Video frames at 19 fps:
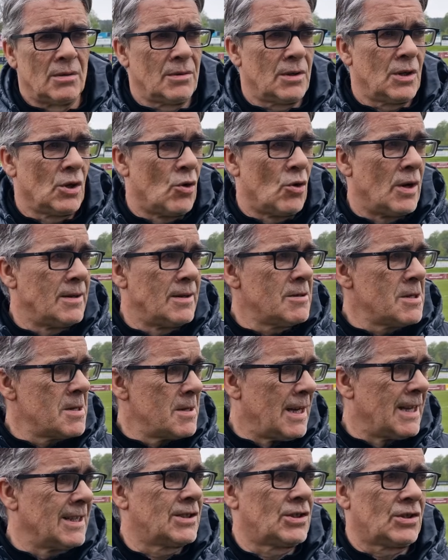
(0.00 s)
And
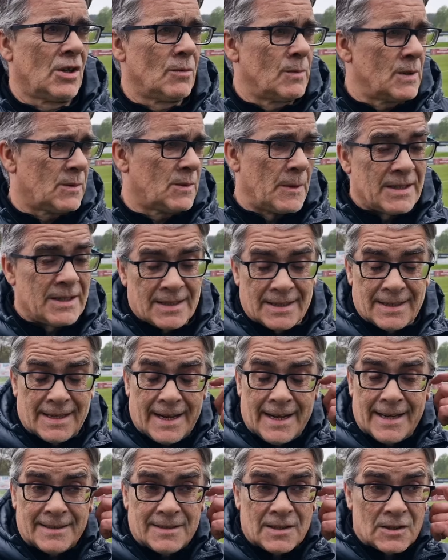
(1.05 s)
that's all. They speak to
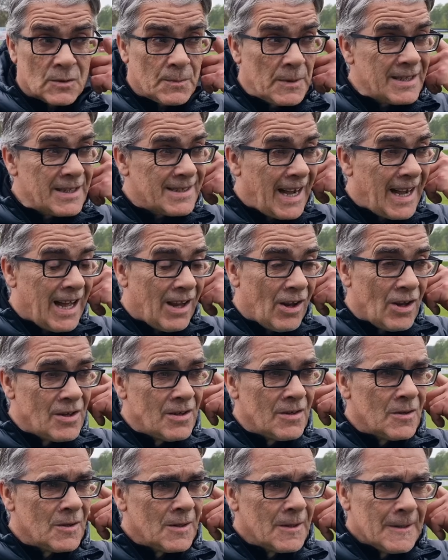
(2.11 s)
directors, speak to Alan.
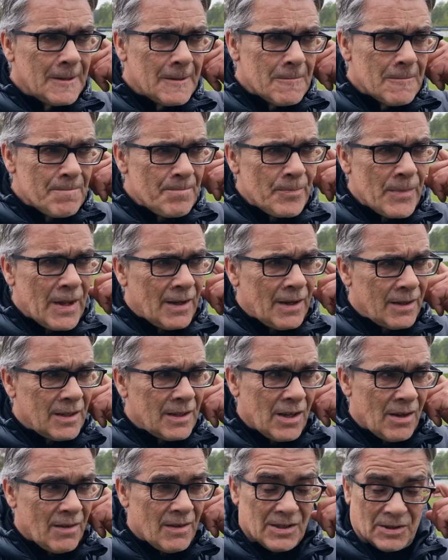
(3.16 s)

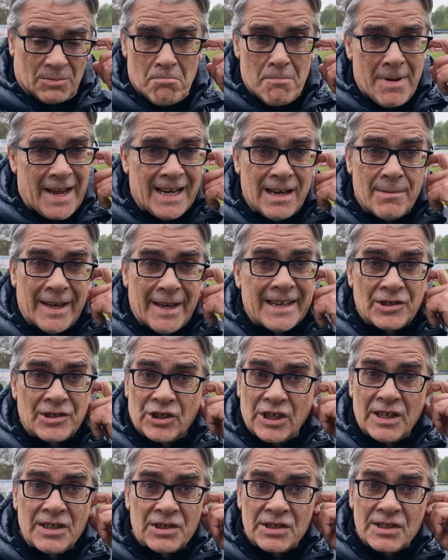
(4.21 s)
There's many, many
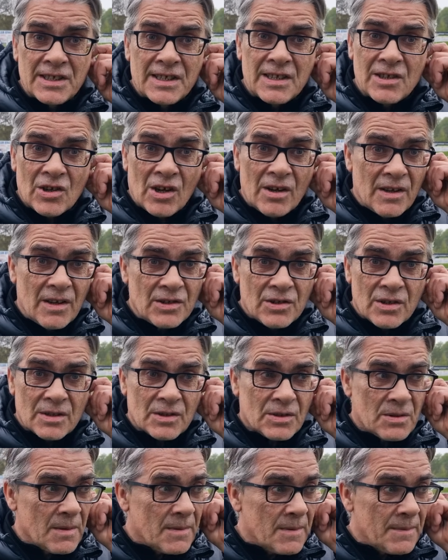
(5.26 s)
changes needing done.
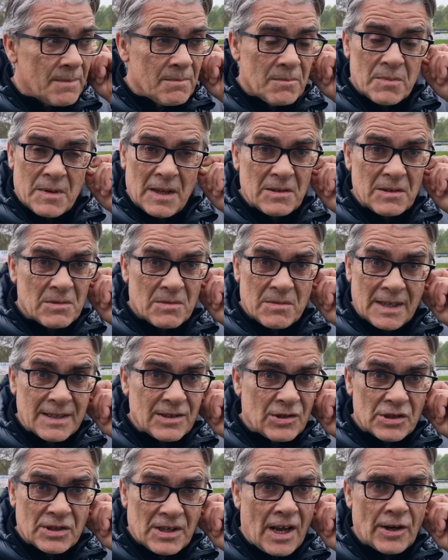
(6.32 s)
Things
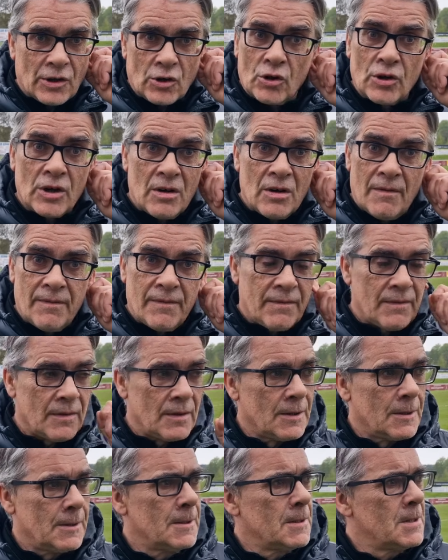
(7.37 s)
just aren't good enough.
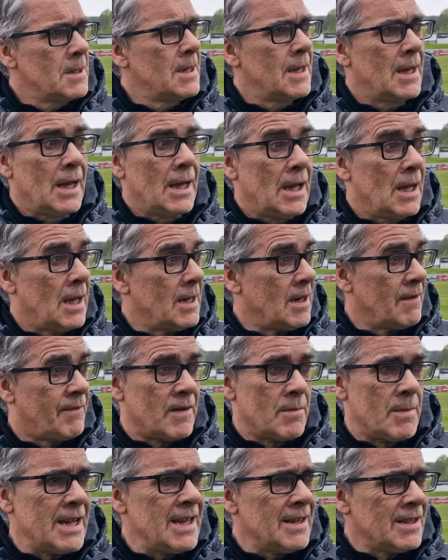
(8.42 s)
And if they
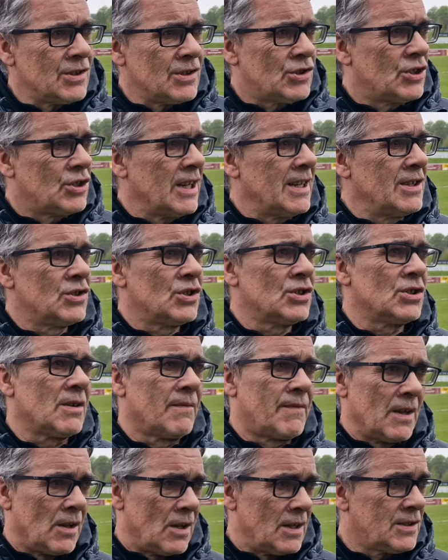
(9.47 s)
make these changes, if
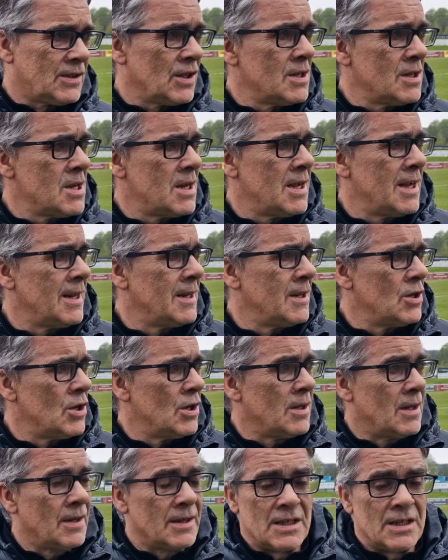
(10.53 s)
they listen, then
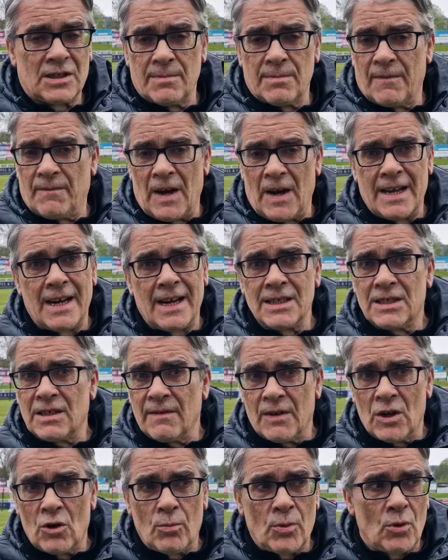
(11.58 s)
and there needs to be finance
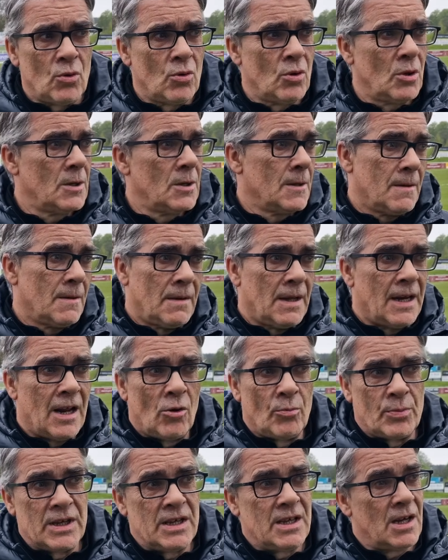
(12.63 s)
available, then I'll
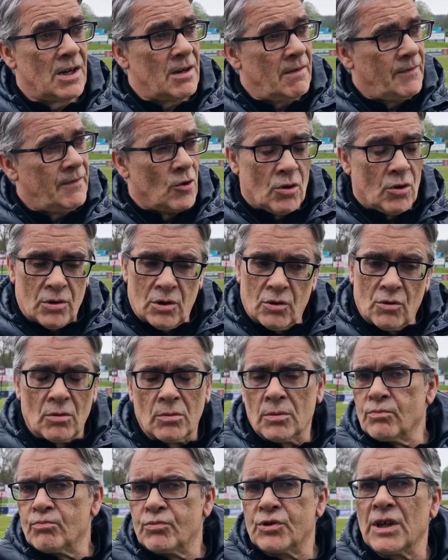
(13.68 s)
be here. If not,
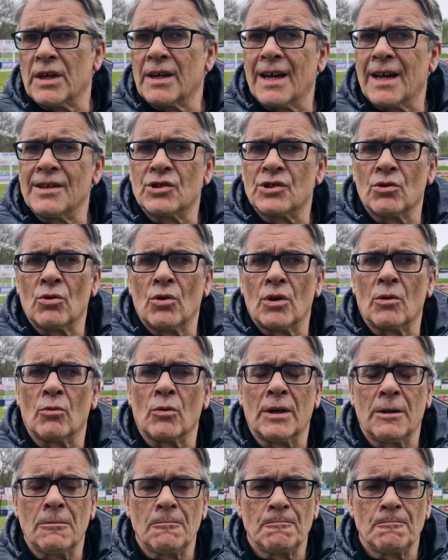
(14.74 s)
shake hands and run away.